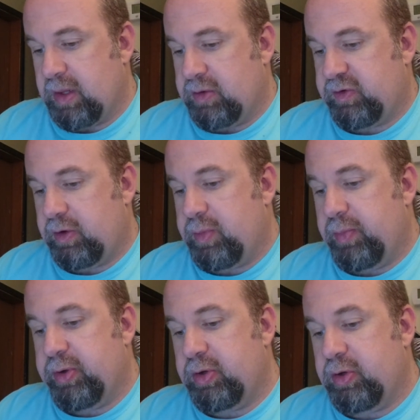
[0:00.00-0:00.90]
So you'll be
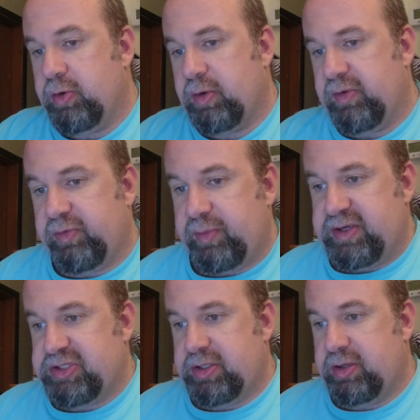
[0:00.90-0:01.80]
putting your
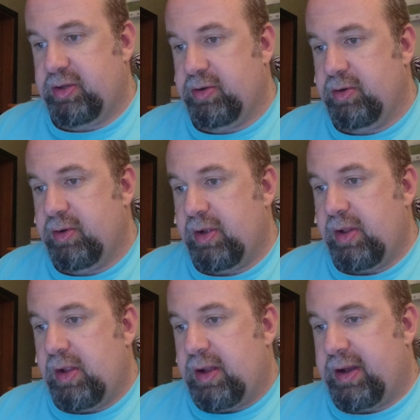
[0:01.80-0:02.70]
information in here.
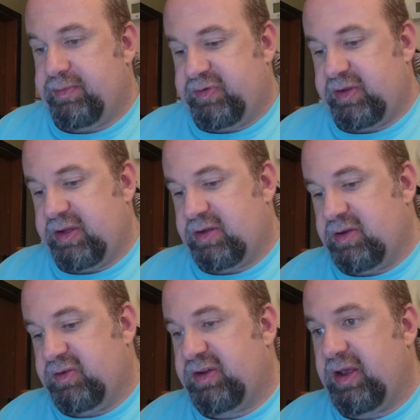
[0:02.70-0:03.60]
I am
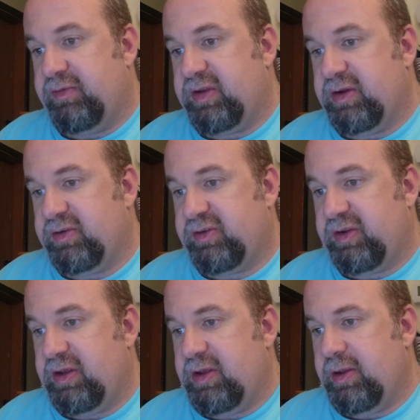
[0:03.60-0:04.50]
selecting the state of
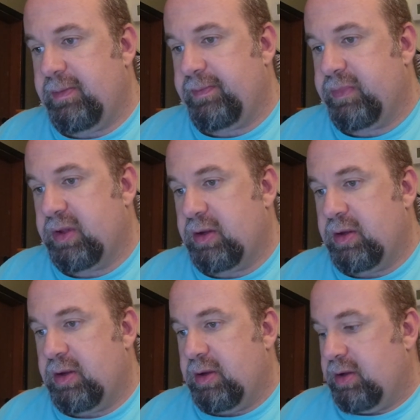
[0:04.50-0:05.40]
Tennessee
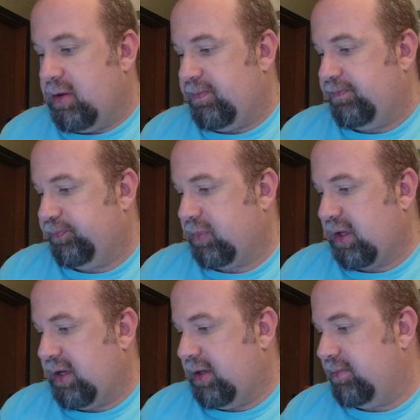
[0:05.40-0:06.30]

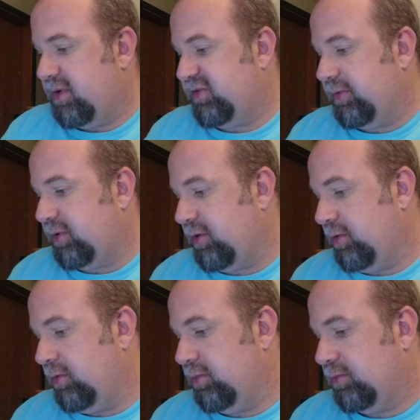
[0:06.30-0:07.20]
and my zip
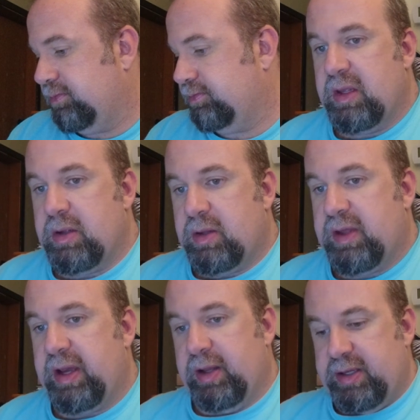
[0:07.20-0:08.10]
code.
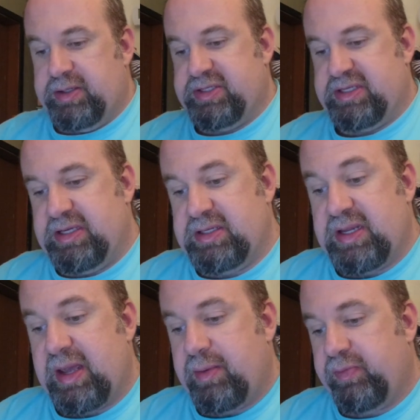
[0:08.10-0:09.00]
The LLC
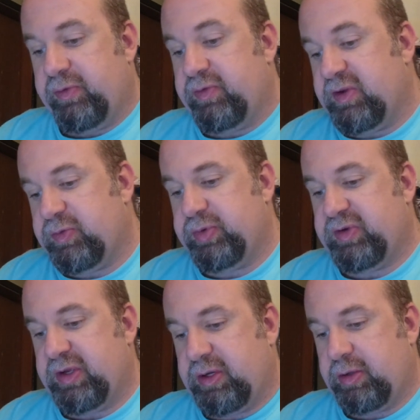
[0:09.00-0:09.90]
name for this
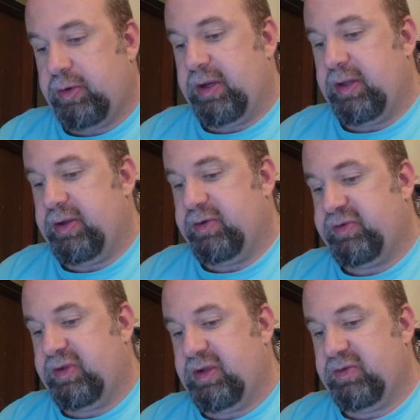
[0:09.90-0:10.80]
particular
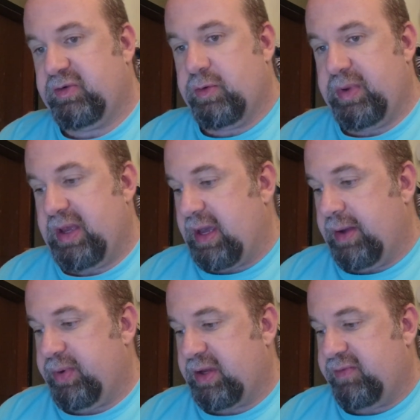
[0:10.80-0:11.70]
LLC is going to be
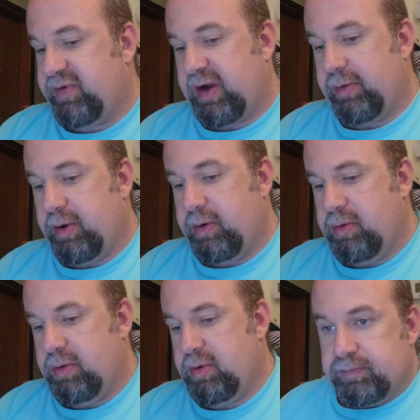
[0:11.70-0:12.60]
Epic Enviro.